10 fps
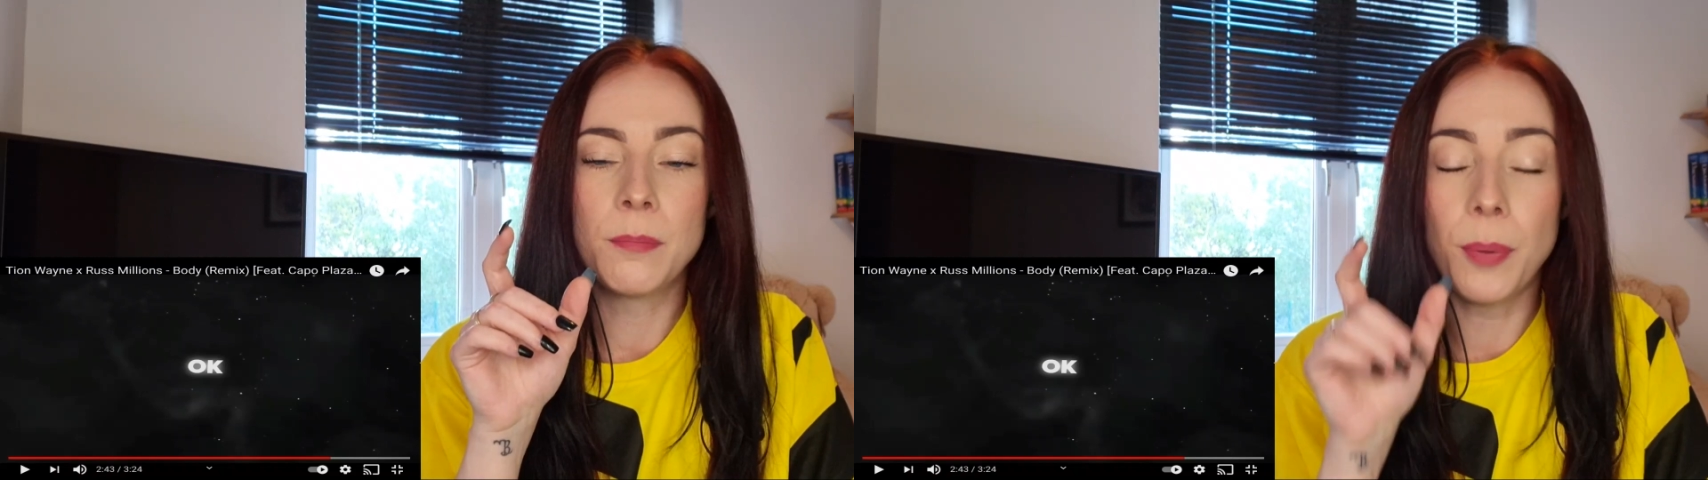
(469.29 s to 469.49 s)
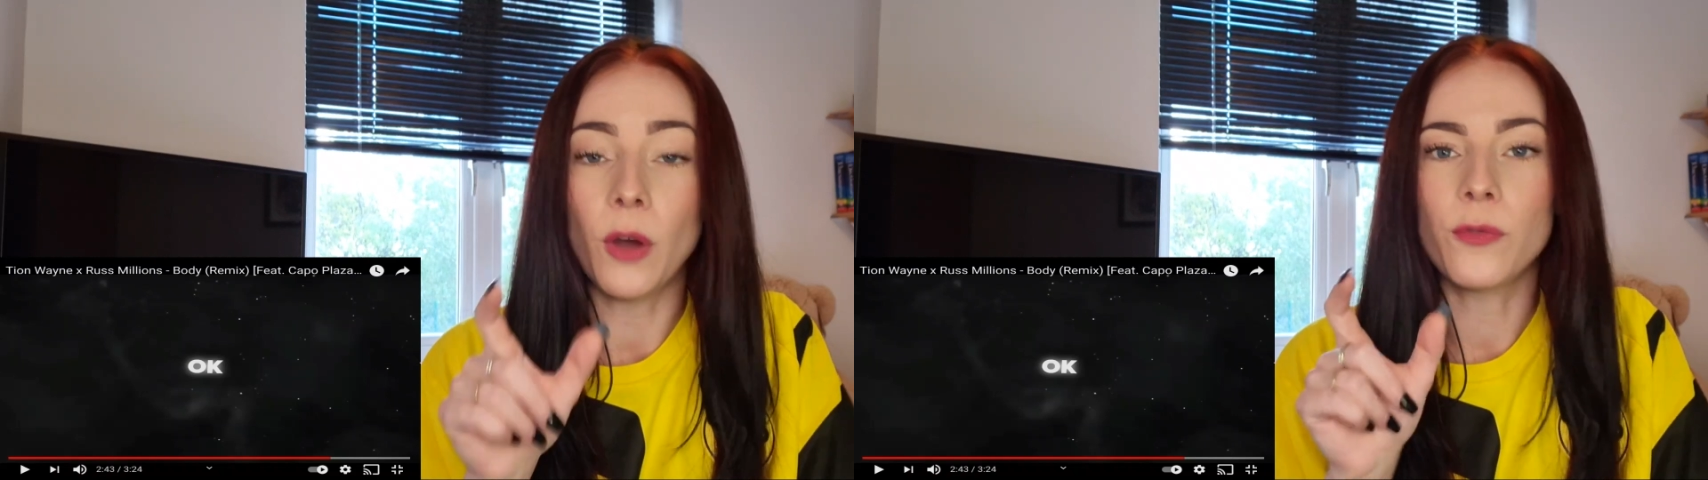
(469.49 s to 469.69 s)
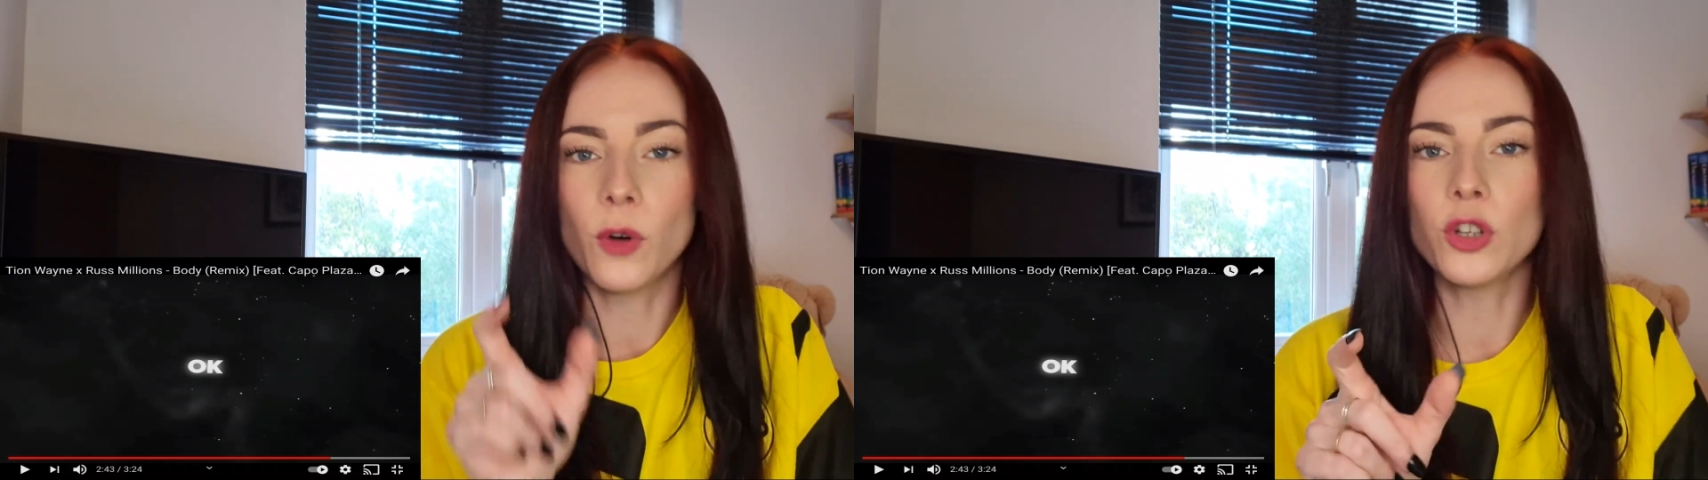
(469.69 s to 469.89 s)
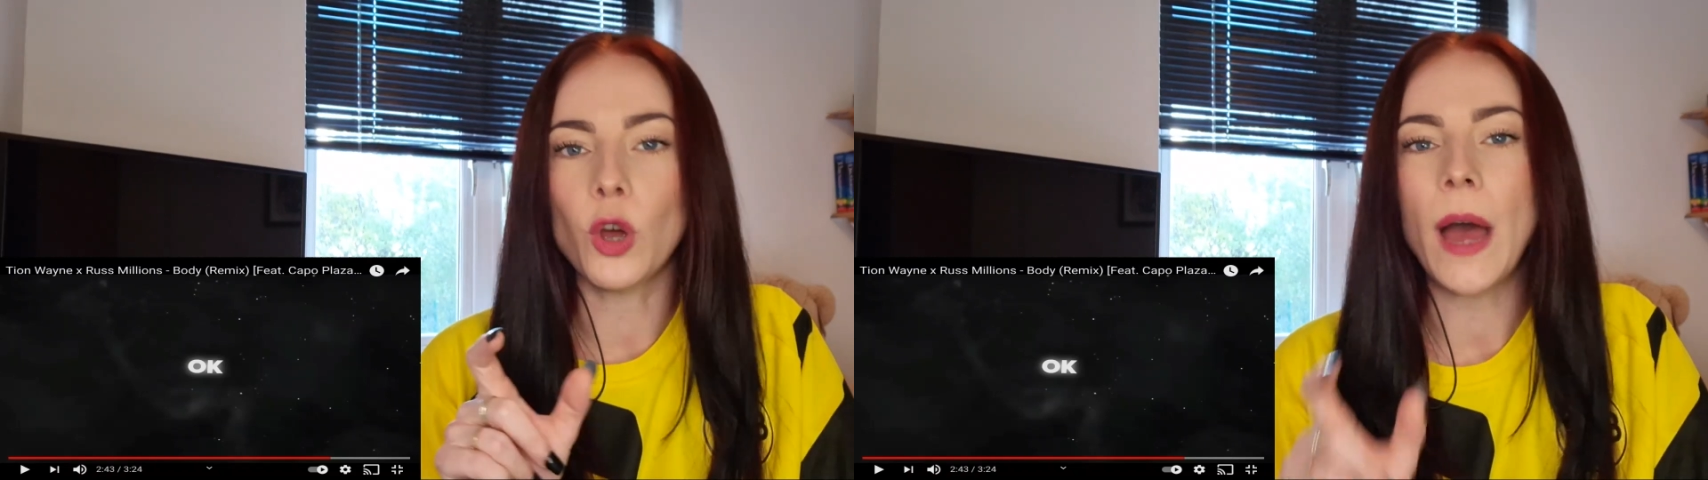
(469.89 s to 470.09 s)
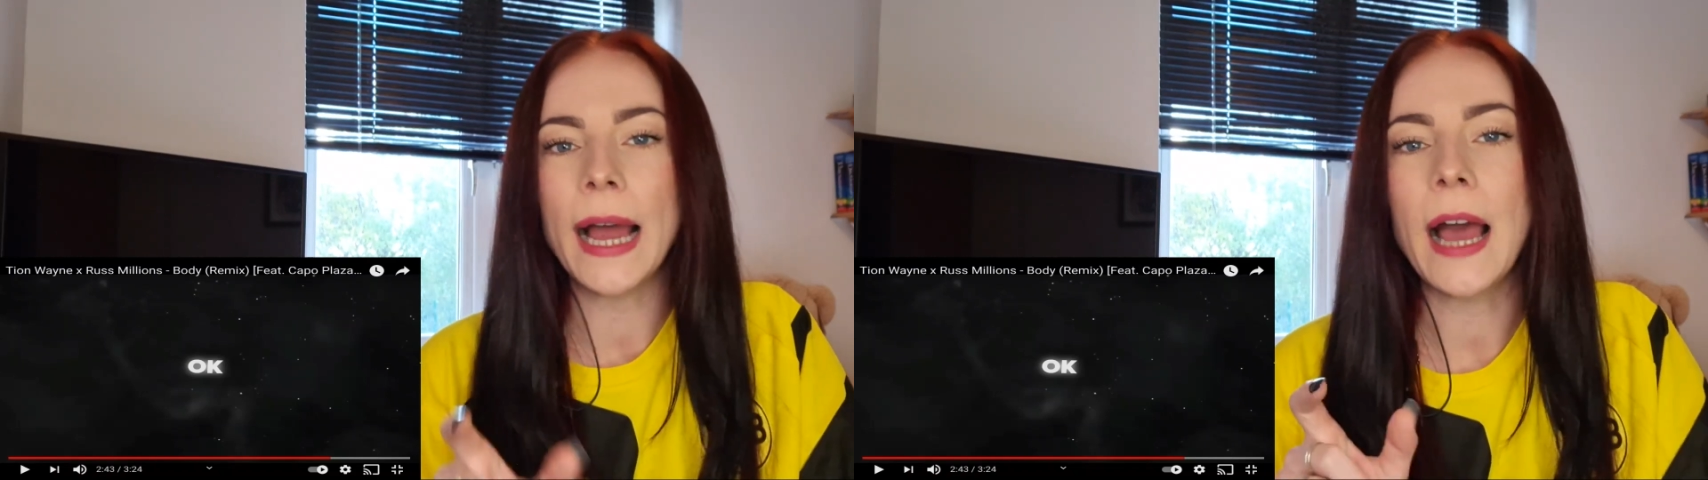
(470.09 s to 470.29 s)
both
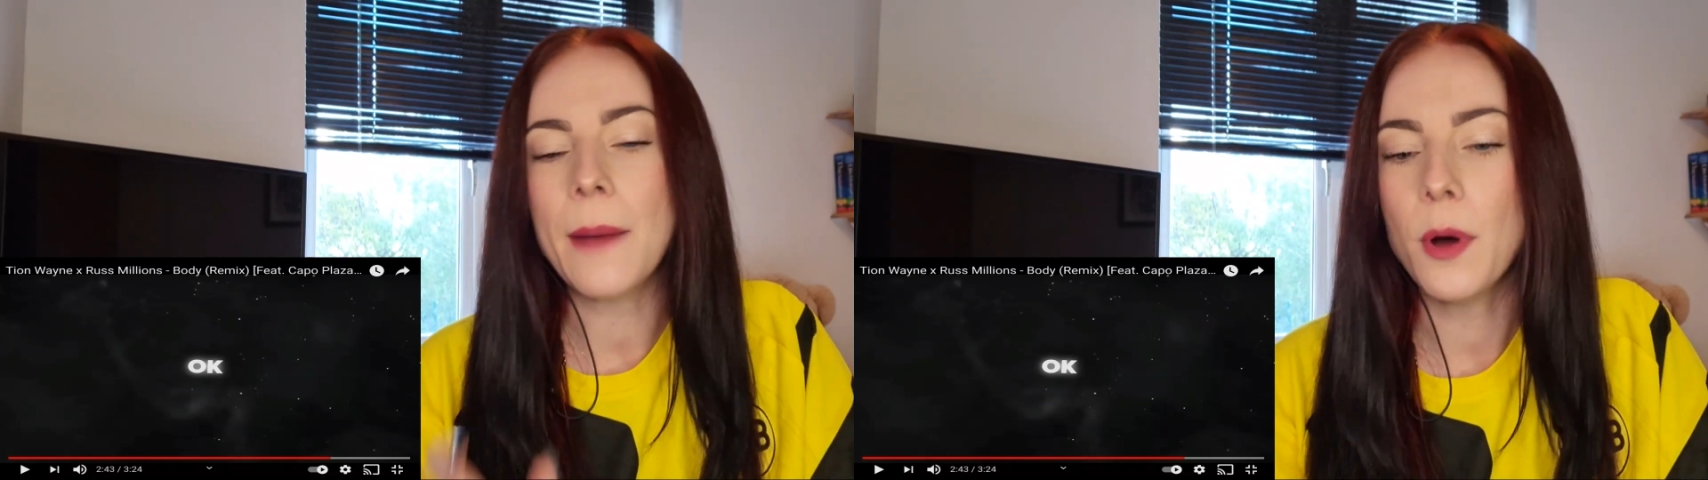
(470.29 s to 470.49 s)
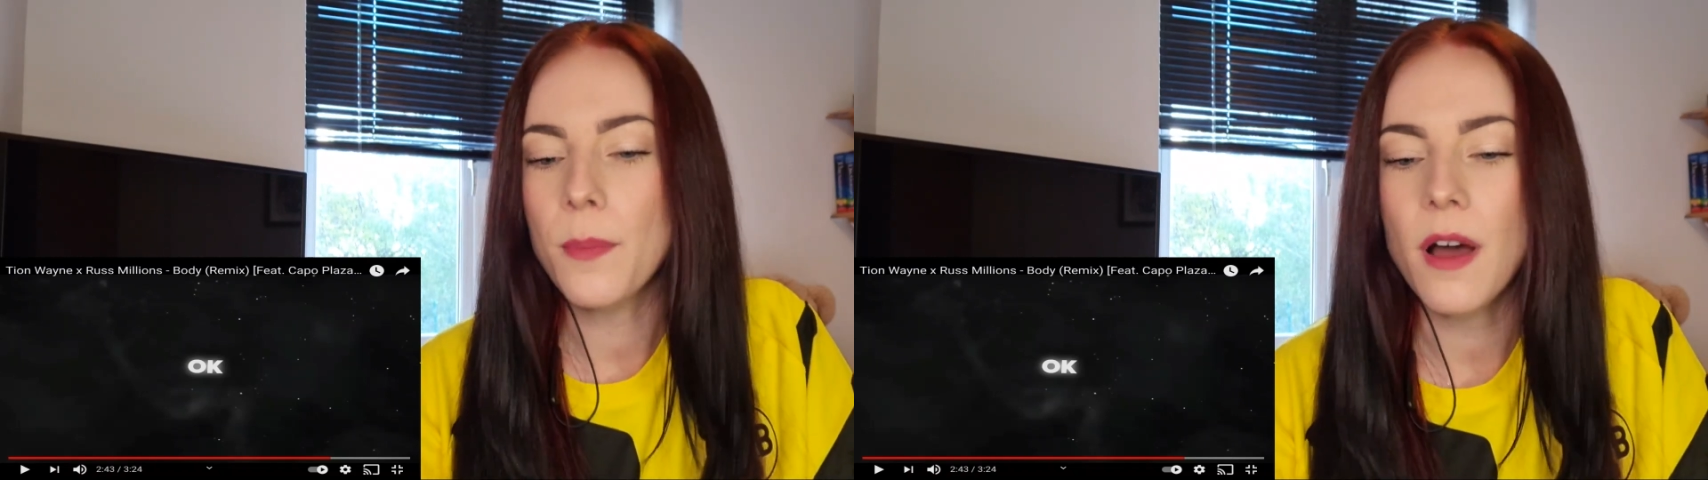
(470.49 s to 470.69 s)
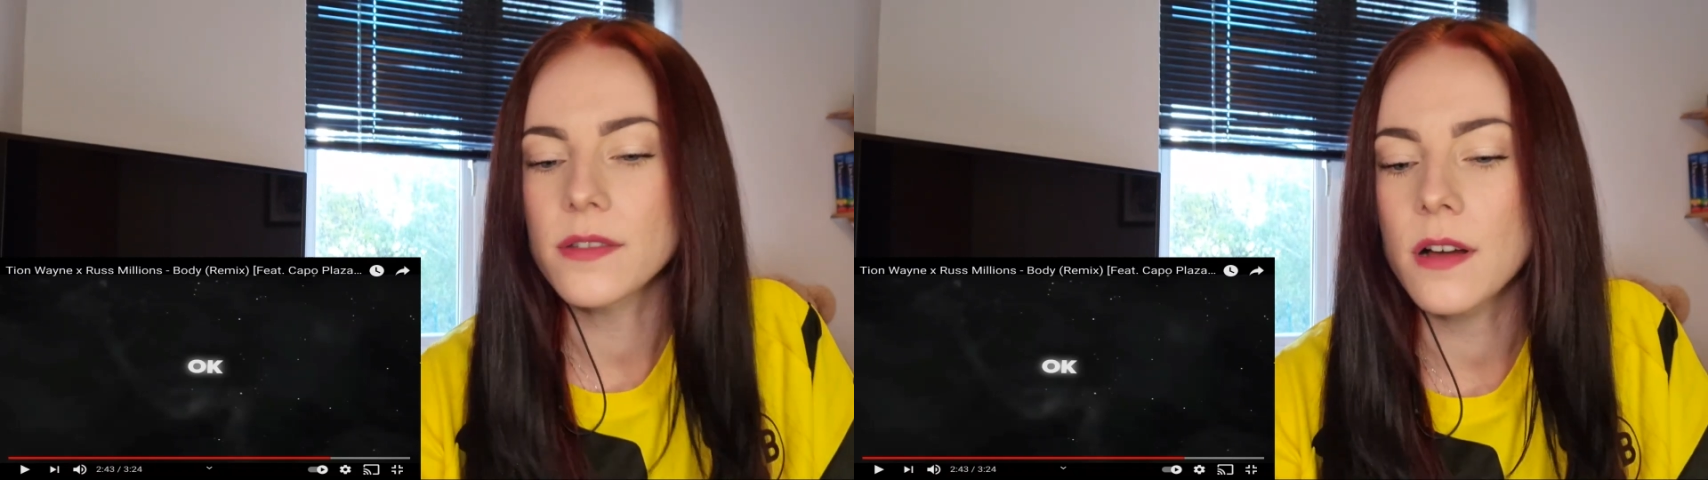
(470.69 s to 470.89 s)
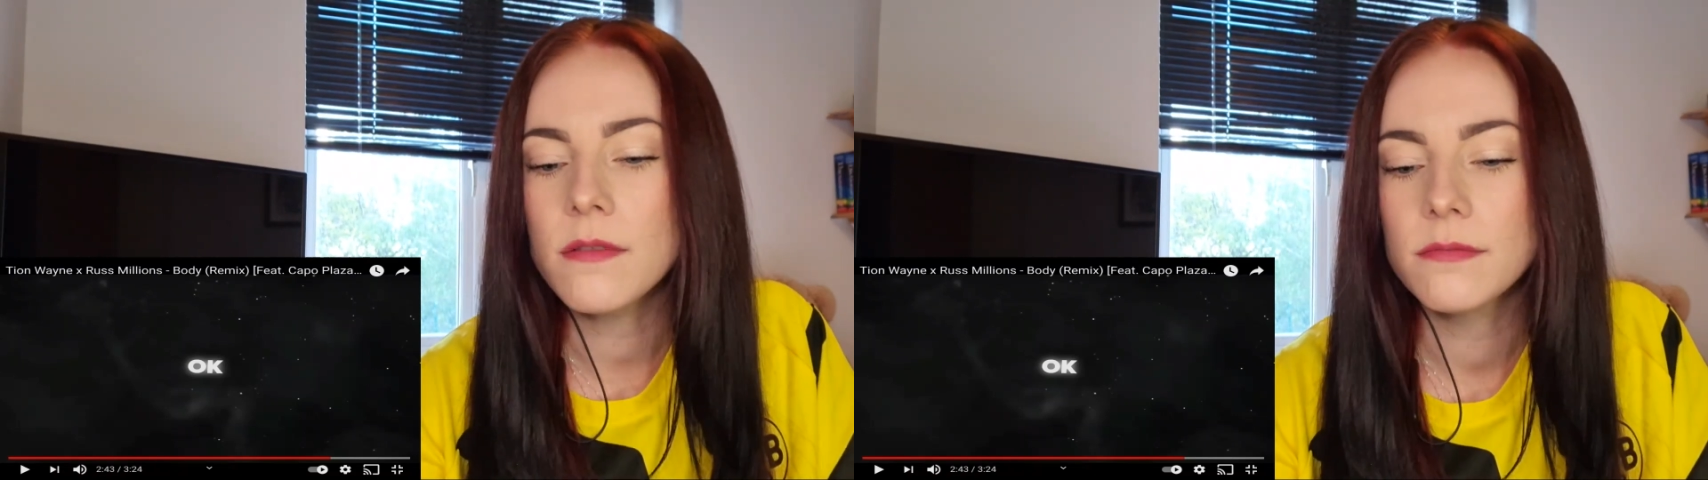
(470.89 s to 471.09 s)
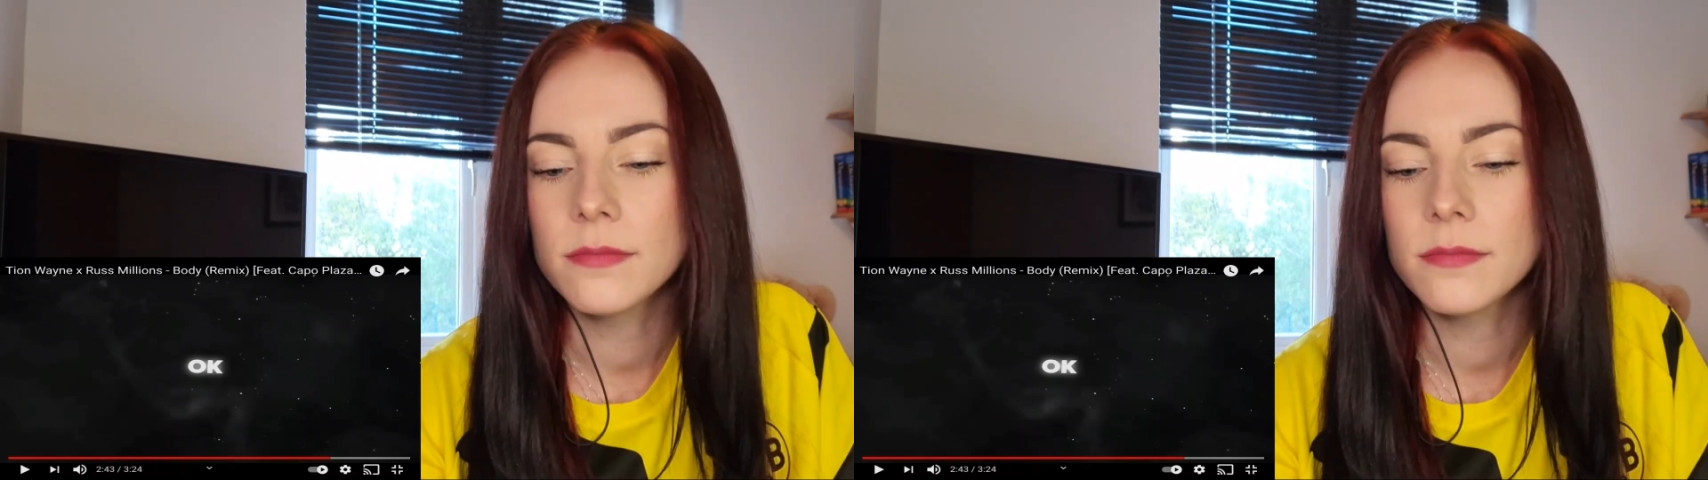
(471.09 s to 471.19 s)
Rondo and Capo Plaza.